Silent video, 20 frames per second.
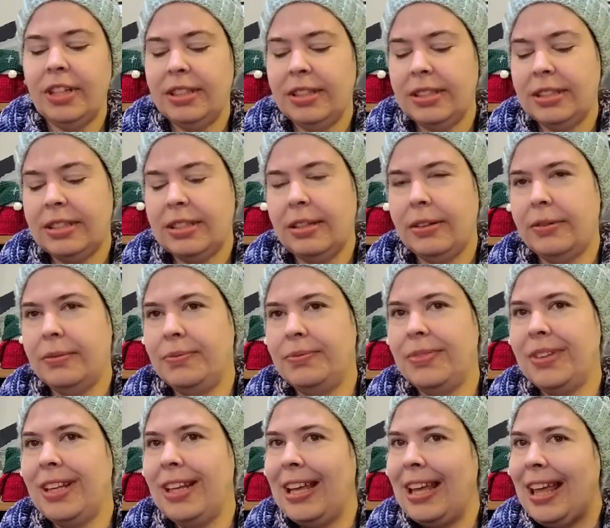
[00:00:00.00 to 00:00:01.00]
So
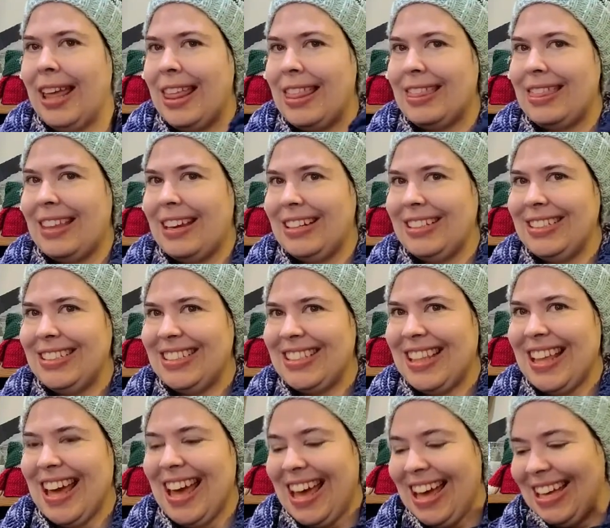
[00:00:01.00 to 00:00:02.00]
there's
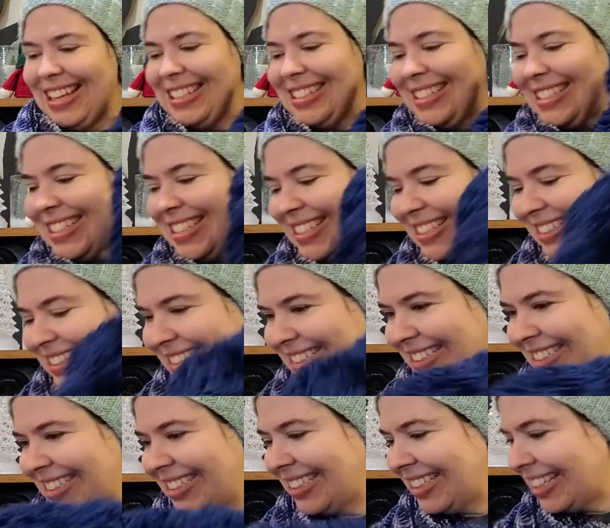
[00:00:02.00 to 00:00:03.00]
that.
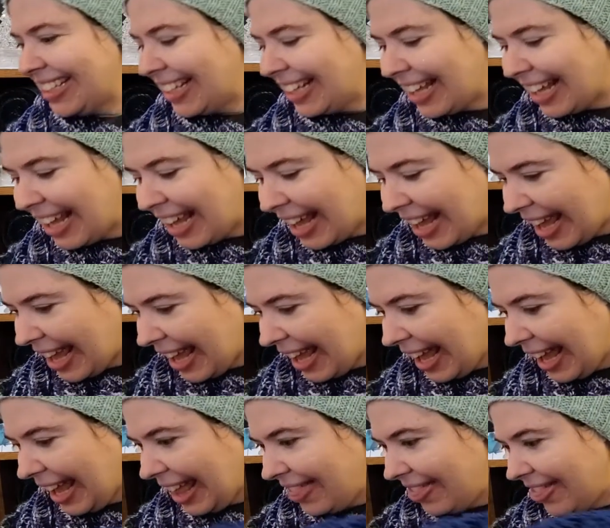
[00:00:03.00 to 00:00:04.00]

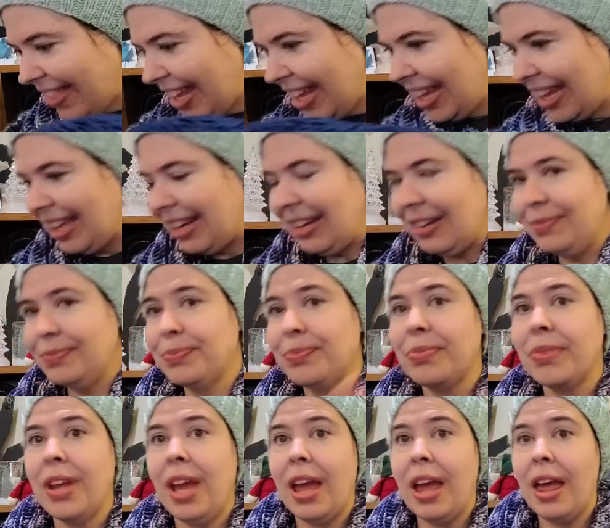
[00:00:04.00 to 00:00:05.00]
And then
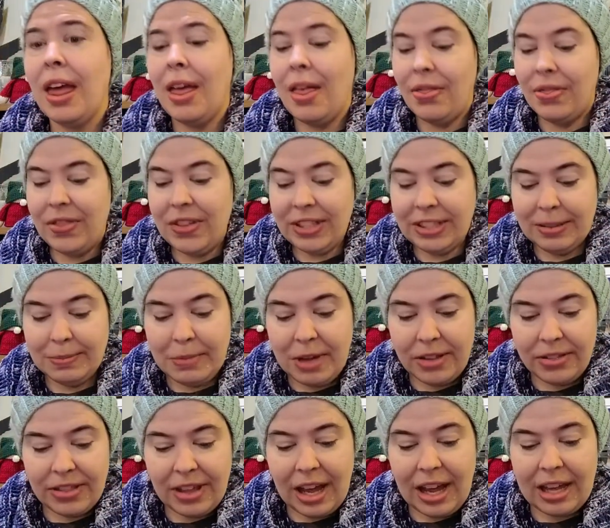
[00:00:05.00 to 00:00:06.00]
this
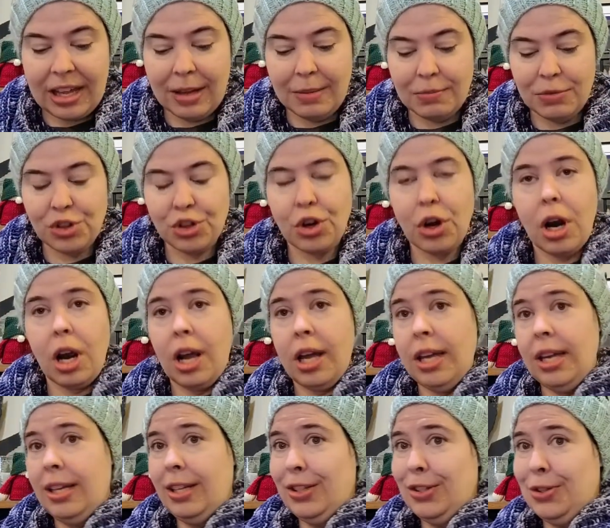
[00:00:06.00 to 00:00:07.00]
month I am
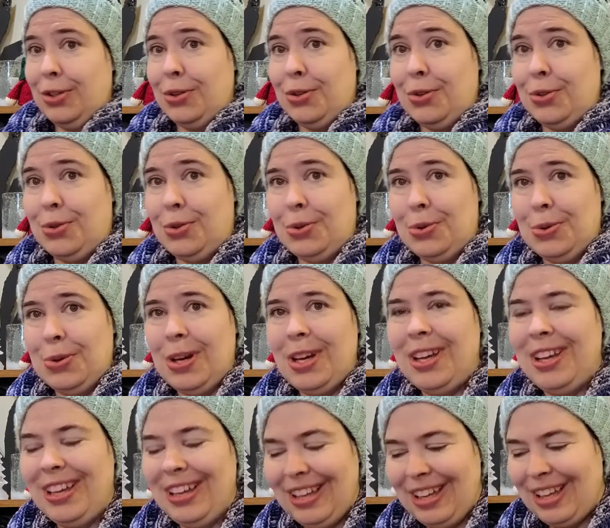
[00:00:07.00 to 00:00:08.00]
trying to
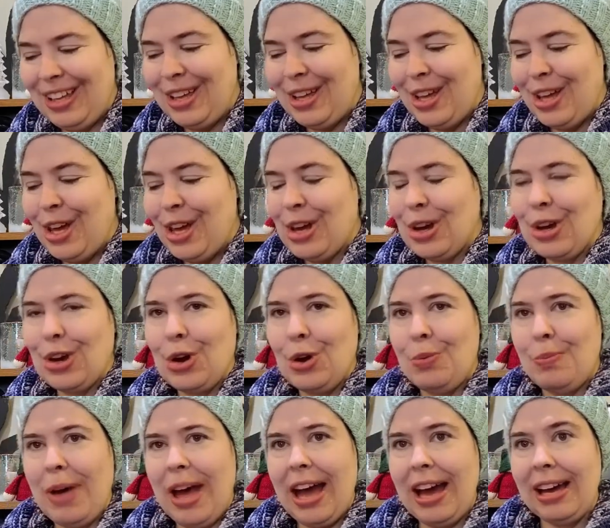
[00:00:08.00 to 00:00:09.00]
go
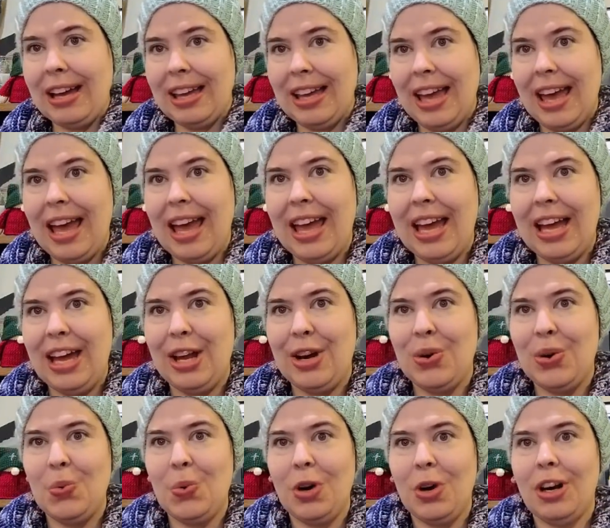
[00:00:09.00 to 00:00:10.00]
back
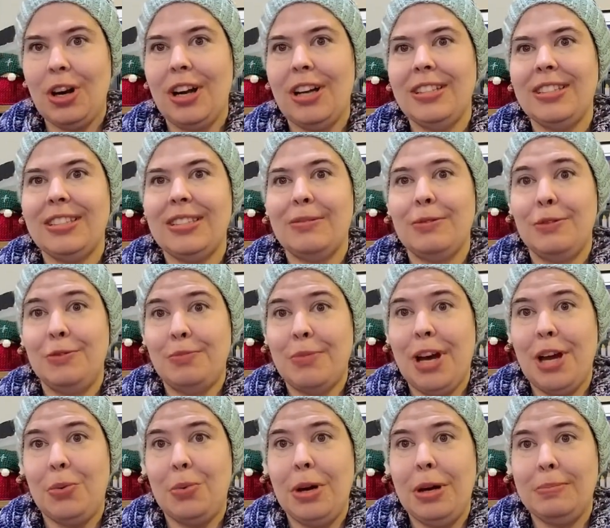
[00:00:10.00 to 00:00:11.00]
and work on some of
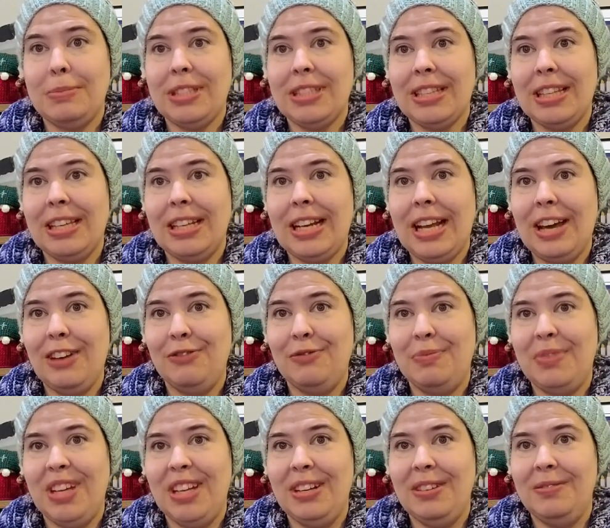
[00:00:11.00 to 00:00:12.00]
my whips that have
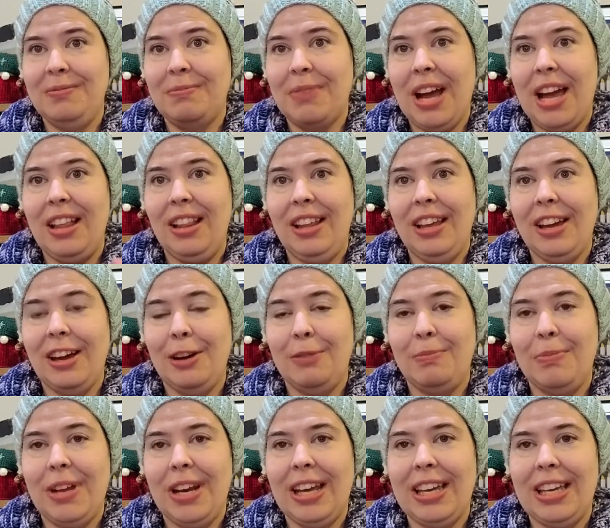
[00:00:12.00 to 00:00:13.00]
been piling up
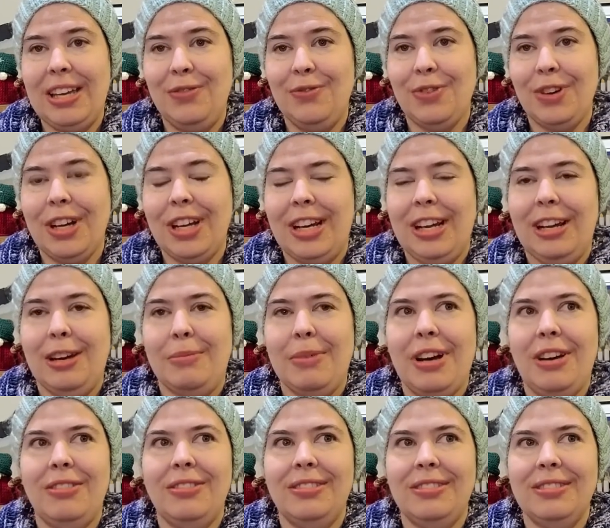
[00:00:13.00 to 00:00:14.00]
and I keep forgetting
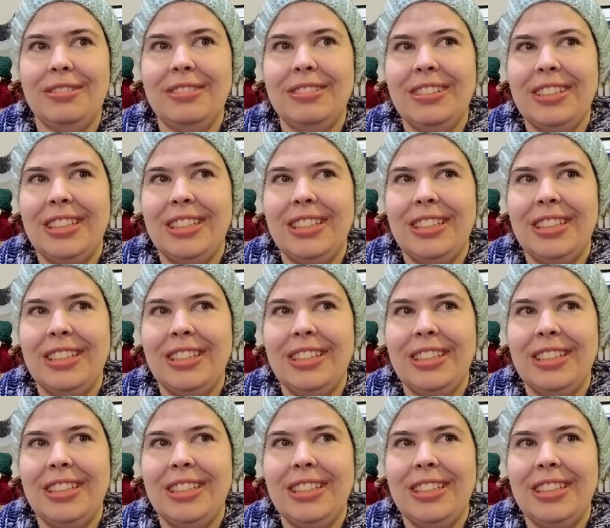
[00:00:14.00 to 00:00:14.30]
about, and